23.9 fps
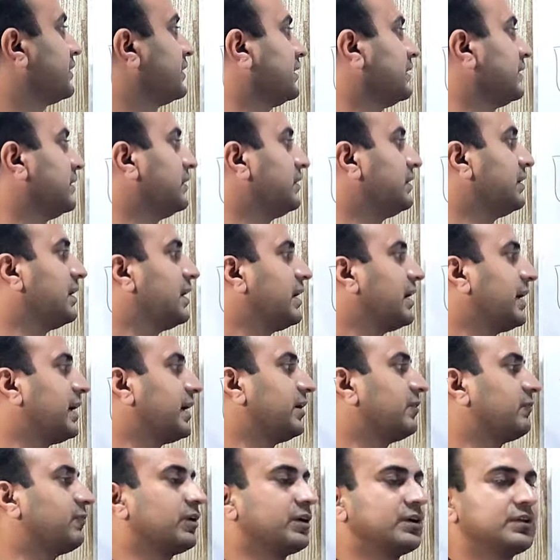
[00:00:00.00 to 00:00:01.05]
picking
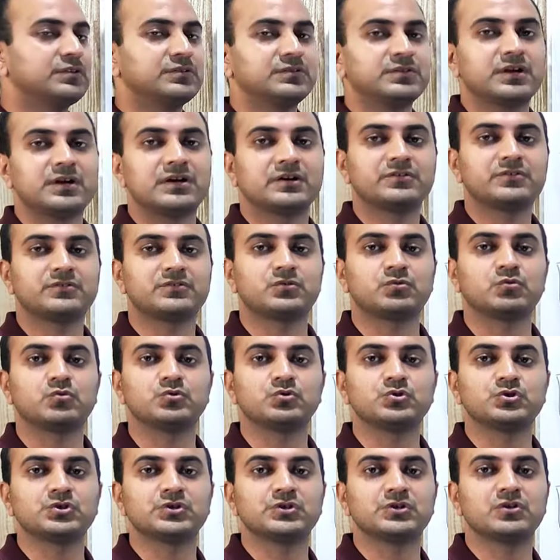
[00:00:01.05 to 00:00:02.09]
and what is the
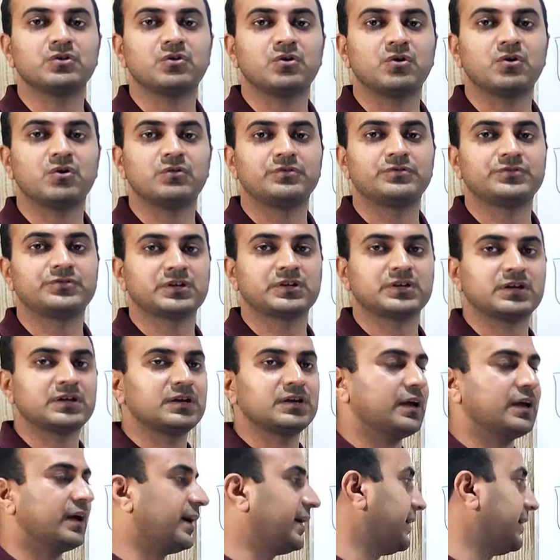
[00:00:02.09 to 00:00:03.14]
solution of
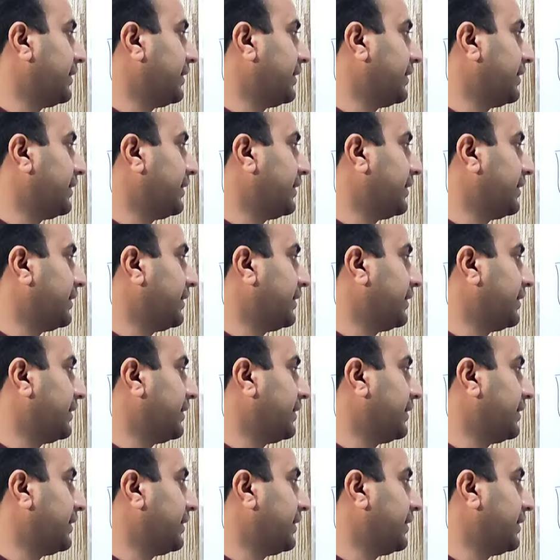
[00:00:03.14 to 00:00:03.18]
sticking